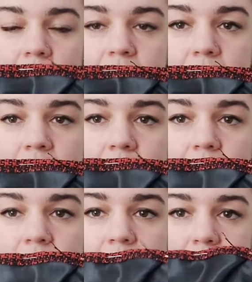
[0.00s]
and
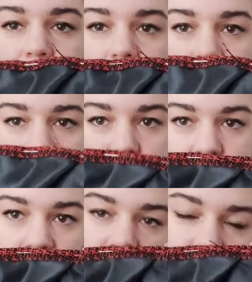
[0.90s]
then I've like
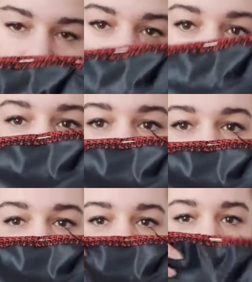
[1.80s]
pinned it down like
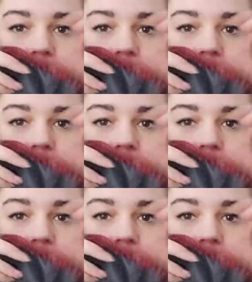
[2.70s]
that.